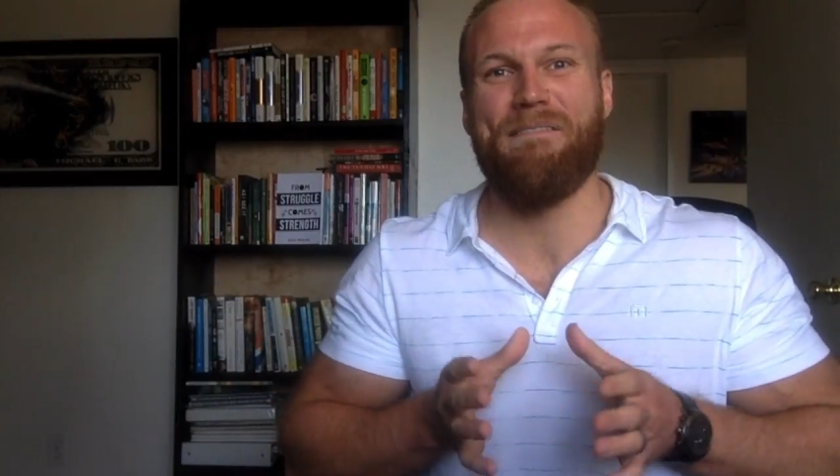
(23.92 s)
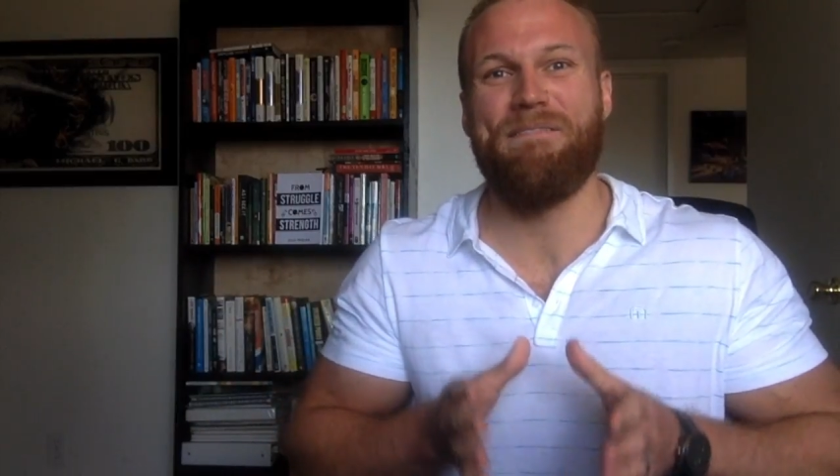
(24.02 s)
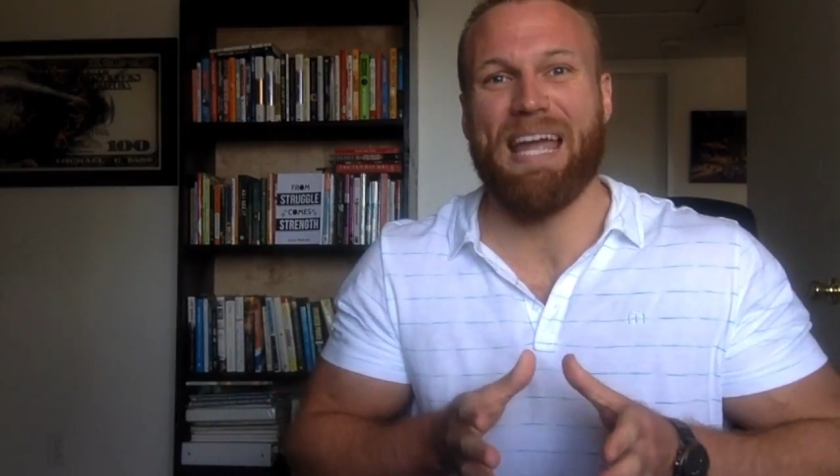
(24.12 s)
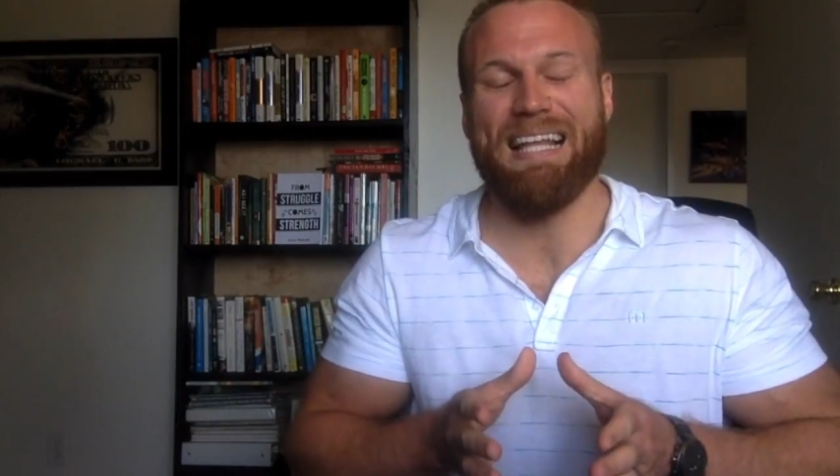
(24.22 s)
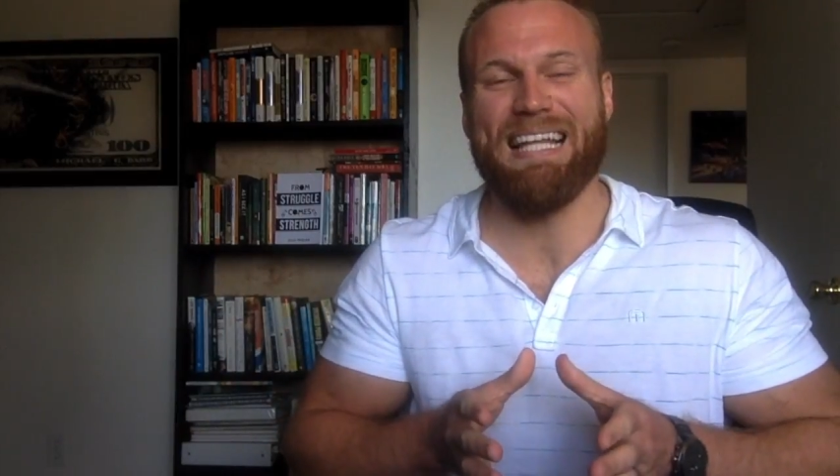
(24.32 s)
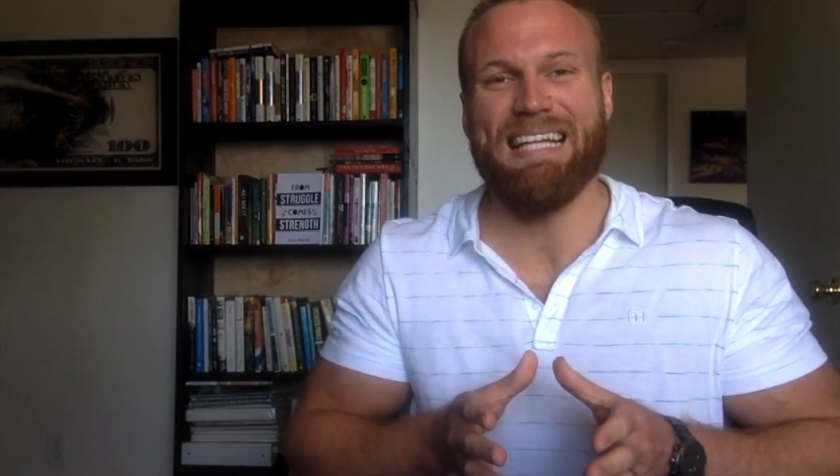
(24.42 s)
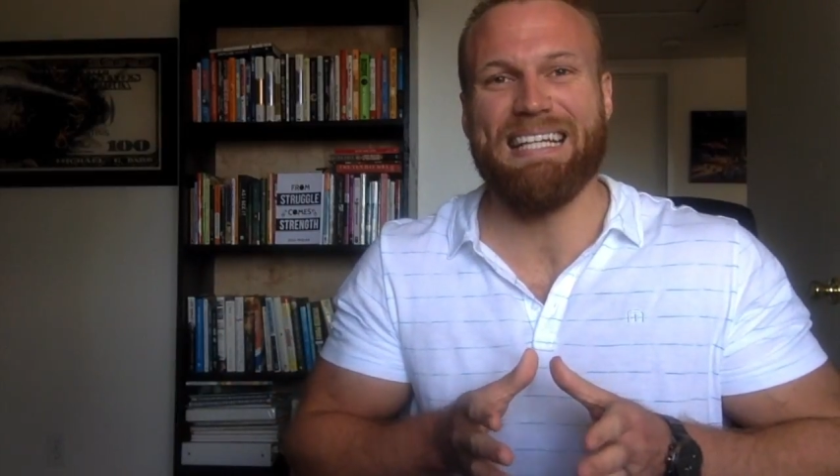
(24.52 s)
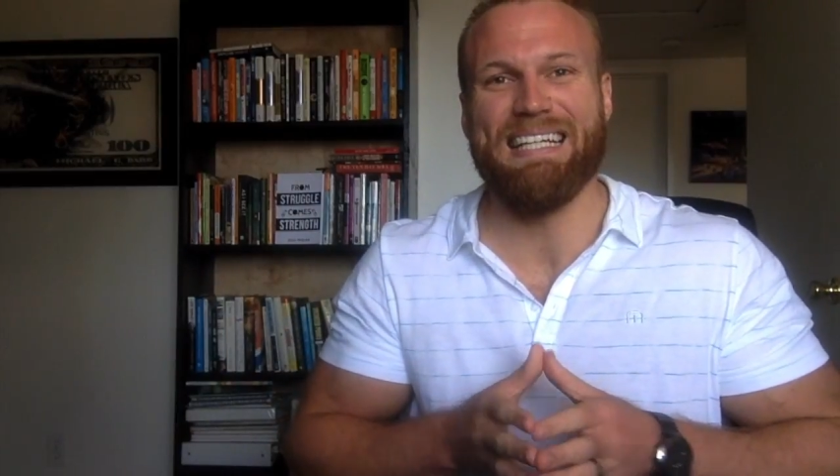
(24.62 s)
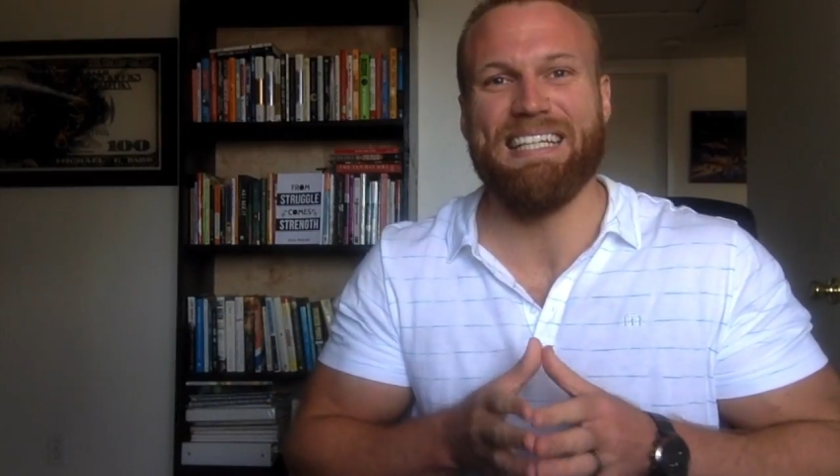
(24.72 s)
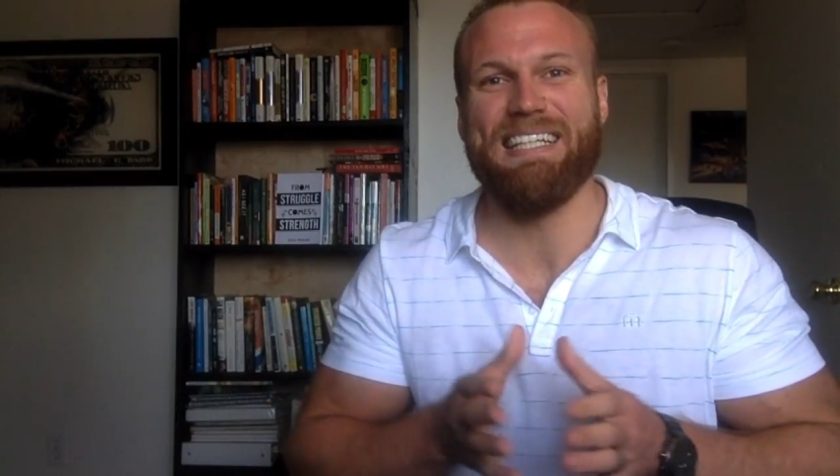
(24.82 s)

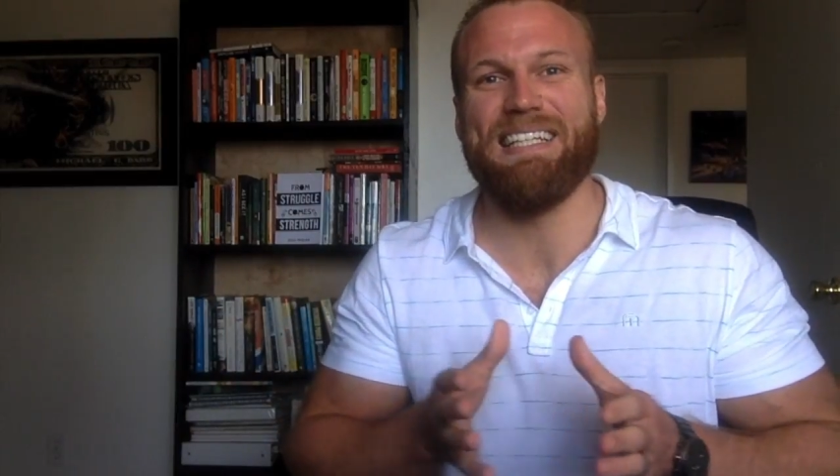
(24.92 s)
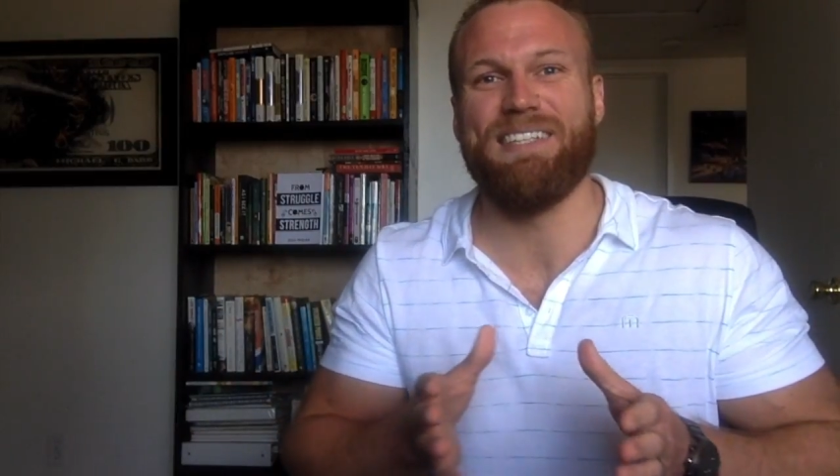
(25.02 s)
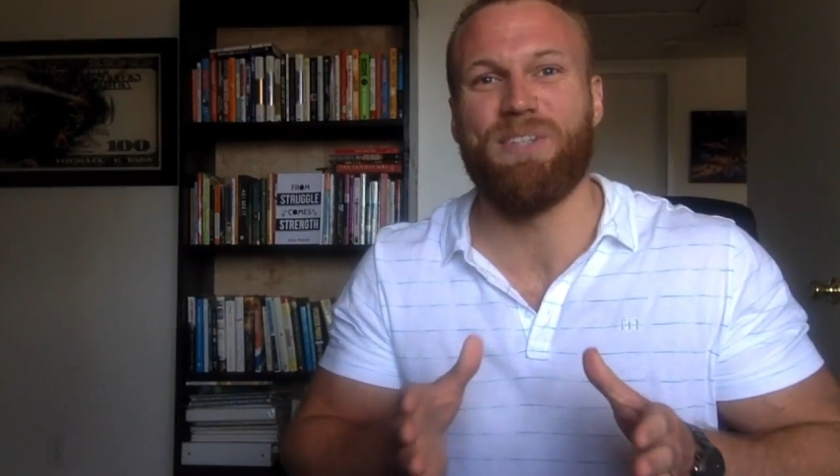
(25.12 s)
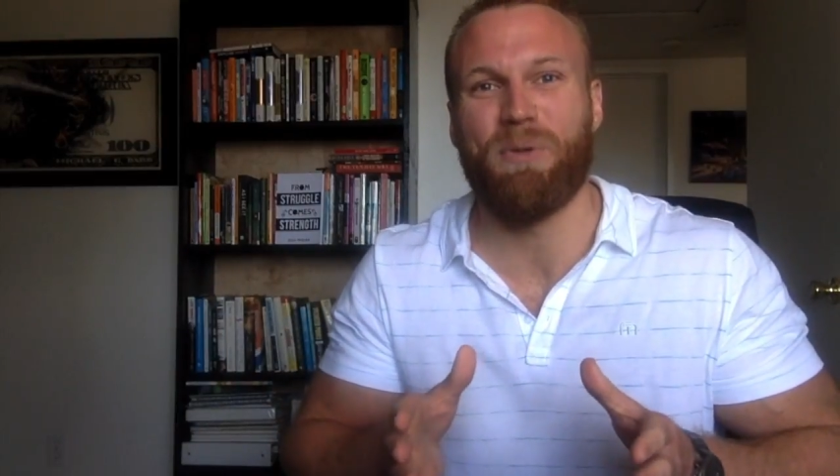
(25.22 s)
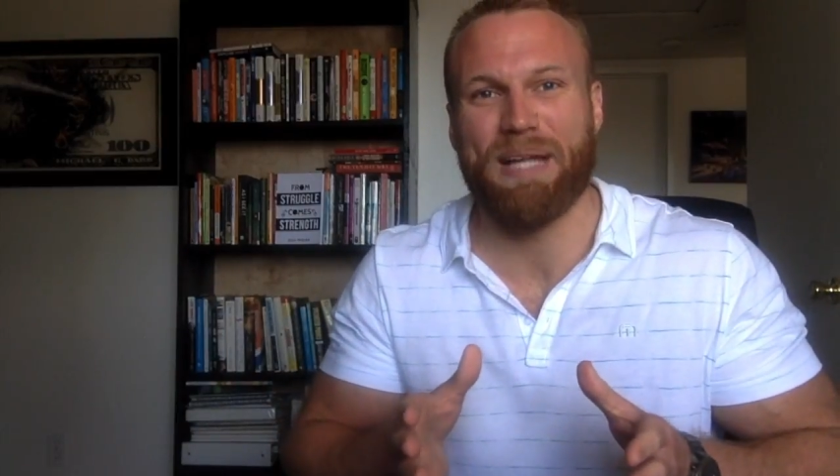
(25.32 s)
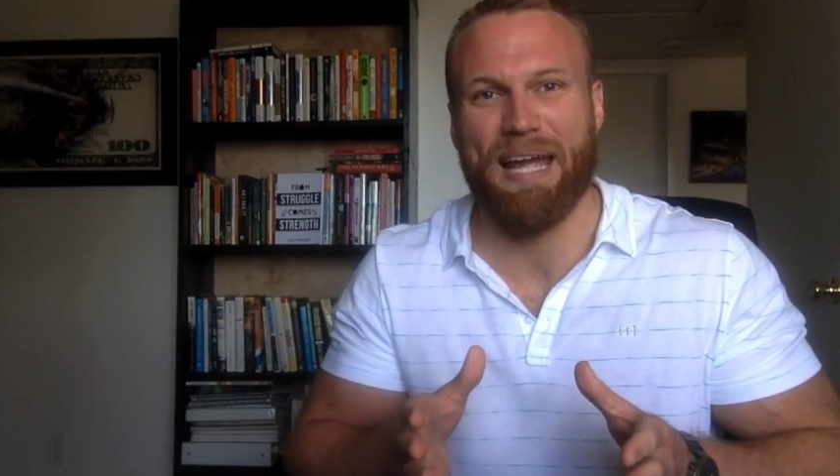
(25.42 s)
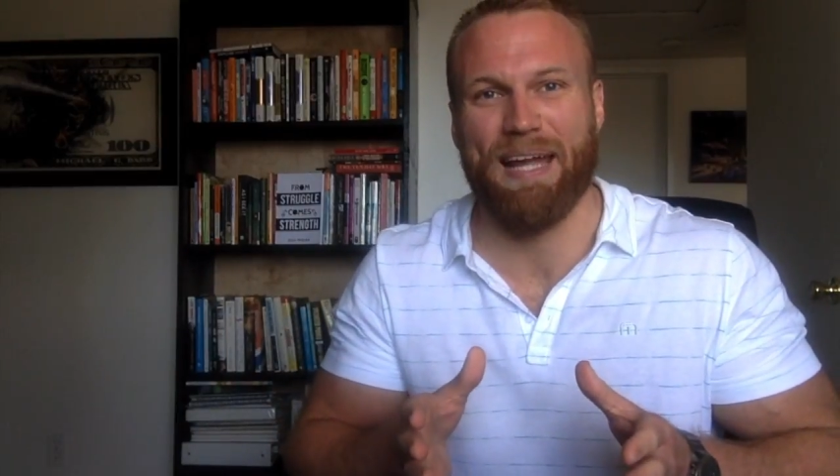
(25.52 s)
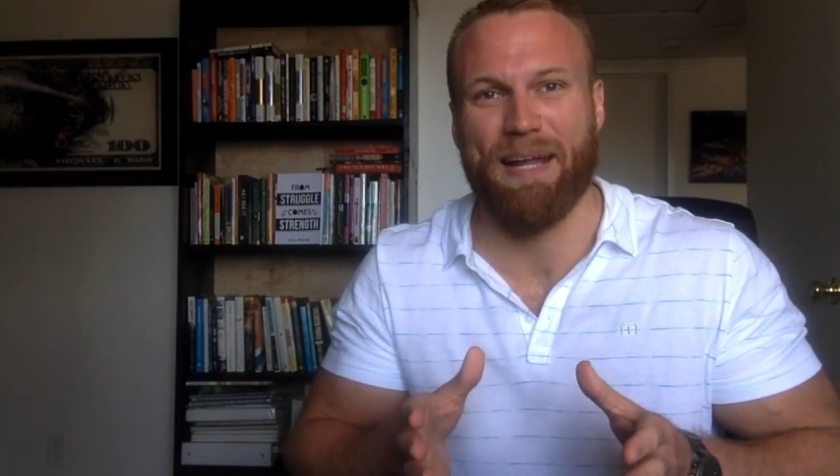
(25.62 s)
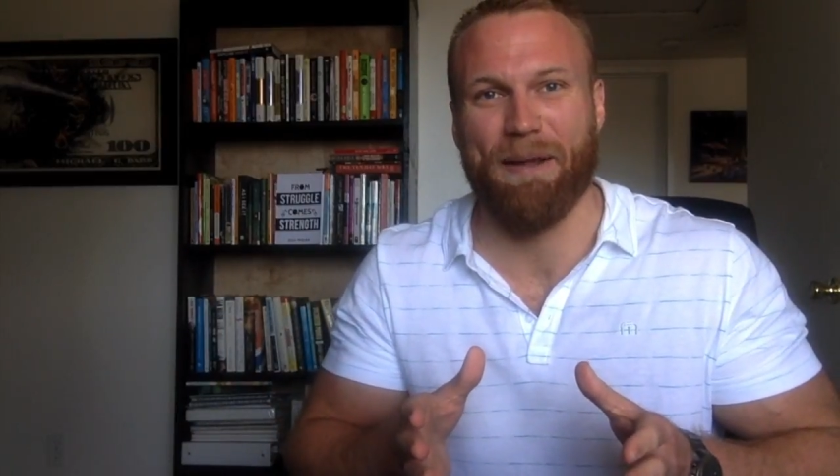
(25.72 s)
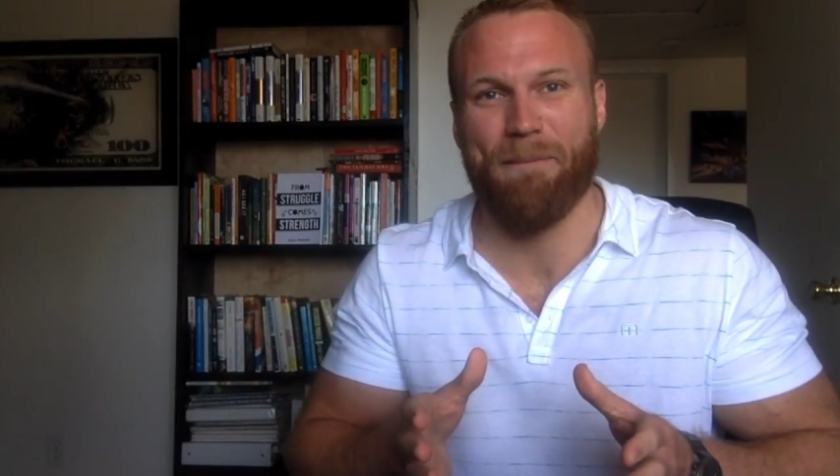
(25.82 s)
Failing is okay.